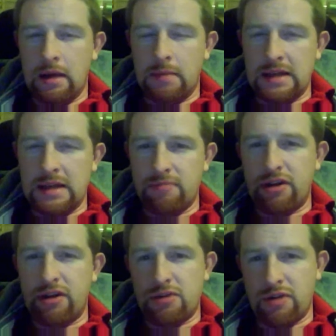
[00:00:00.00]
is a
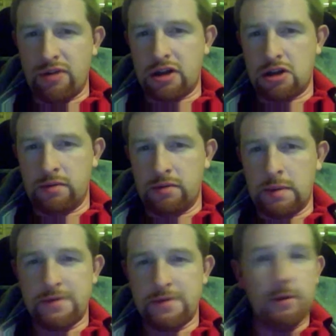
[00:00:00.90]
British production. It
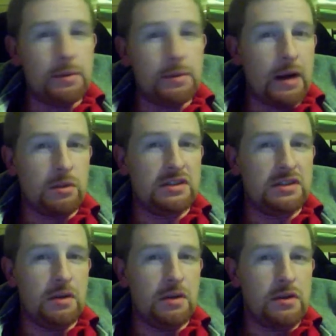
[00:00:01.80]
was filmed at Pinewood
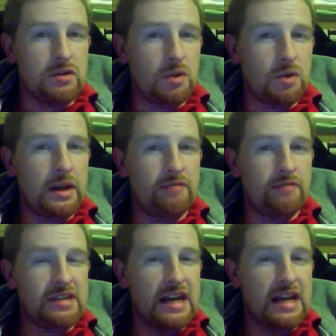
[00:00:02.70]
Studios on 23
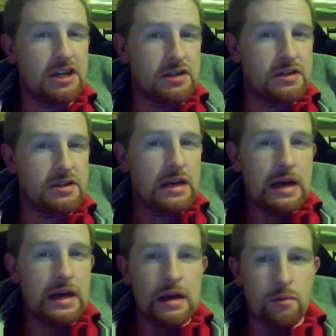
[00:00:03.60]
stages,
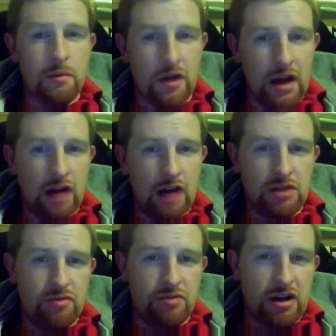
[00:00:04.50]
one of the
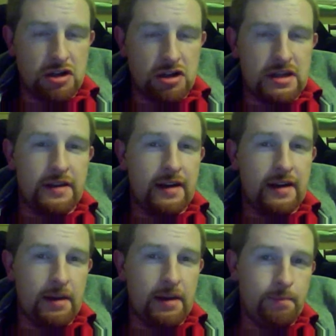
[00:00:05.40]
largest productions at the
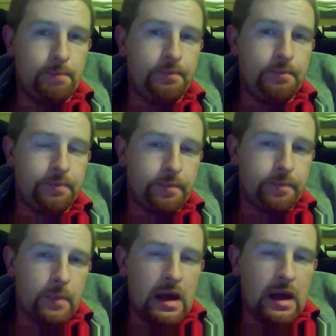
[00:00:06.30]
time.
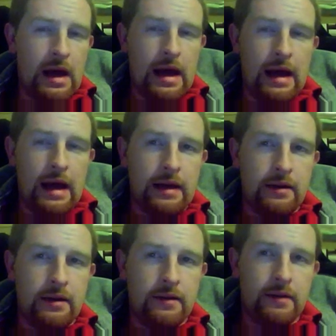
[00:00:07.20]

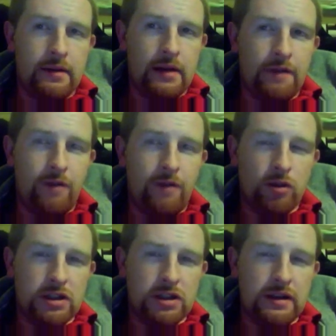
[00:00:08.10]
And
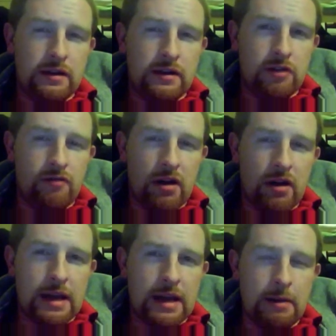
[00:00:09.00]
unfortunately, Krull
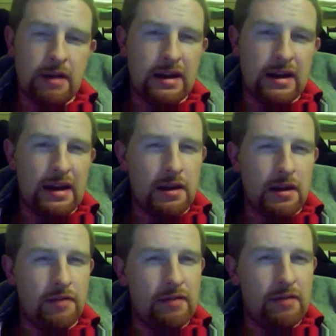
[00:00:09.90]
came out in
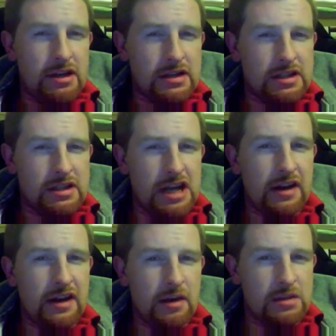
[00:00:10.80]
1983 just as
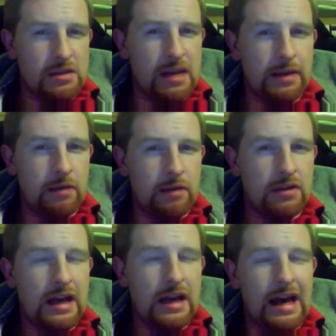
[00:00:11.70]
Jedi was coming out,
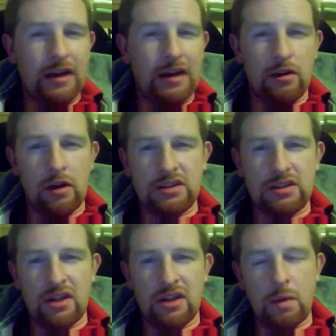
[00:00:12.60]
and it got lost
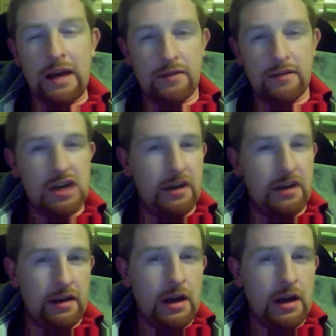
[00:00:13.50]
in the wake of Jedi,